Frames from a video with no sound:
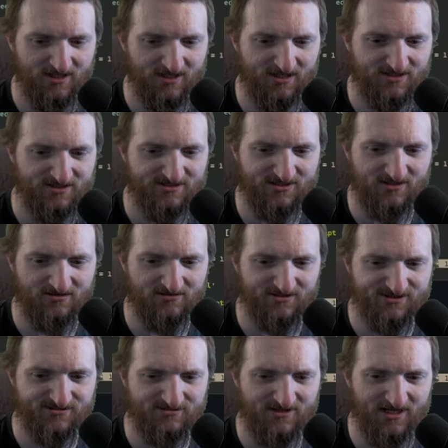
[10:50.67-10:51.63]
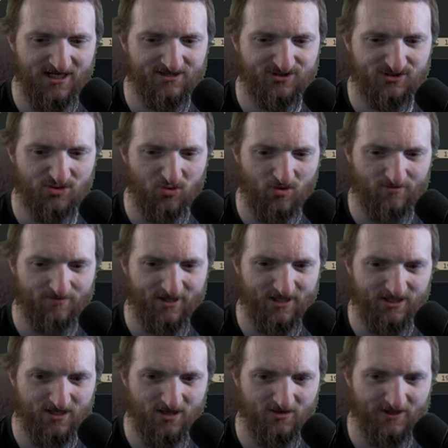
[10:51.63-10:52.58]
So let's look at
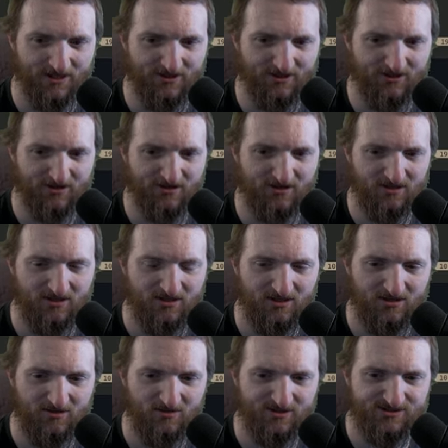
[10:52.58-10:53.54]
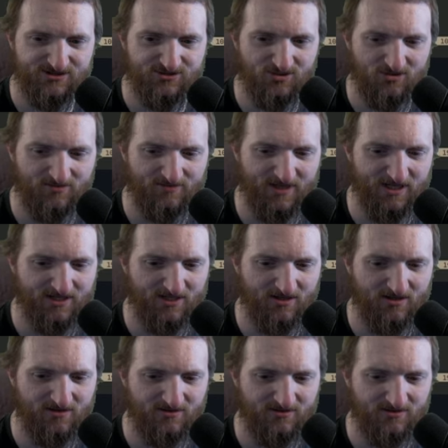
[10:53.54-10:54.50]
Torpedo here. What's
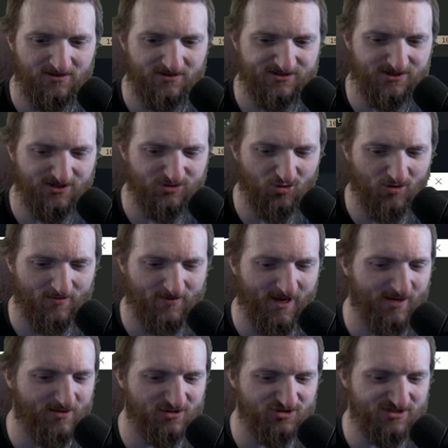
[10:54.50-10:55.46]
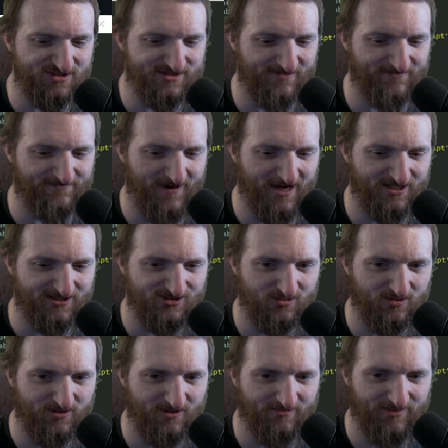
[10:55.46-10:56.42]
Torpedo? So Torpedo is just a faster
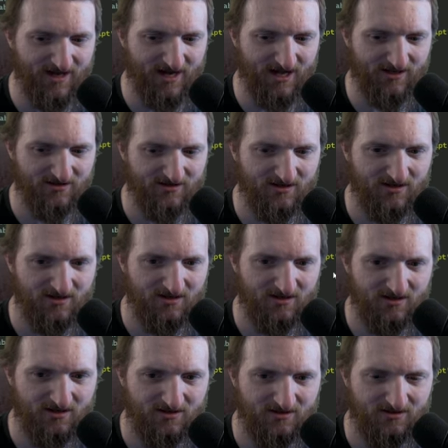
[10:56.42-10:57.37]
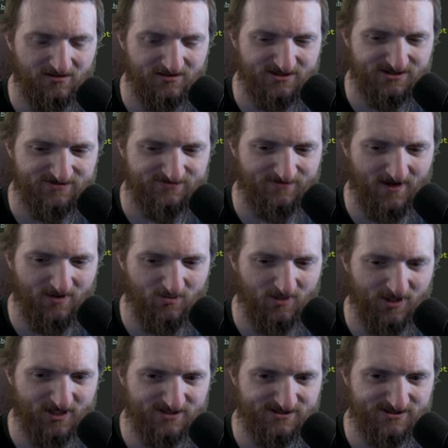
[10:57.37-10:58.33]
one of that. Let's find one
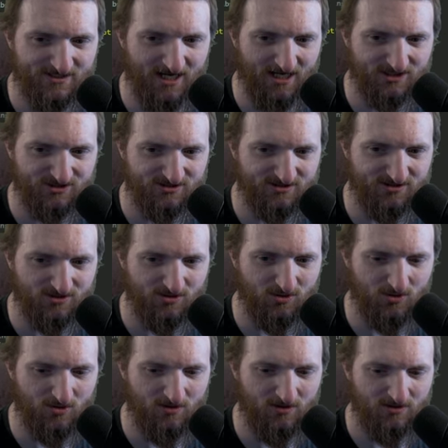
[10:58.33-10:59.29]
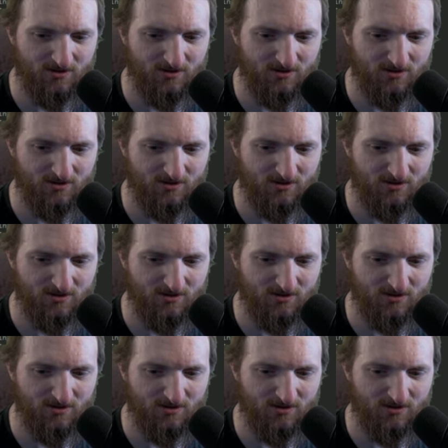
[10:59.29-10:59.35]
that's actually cool.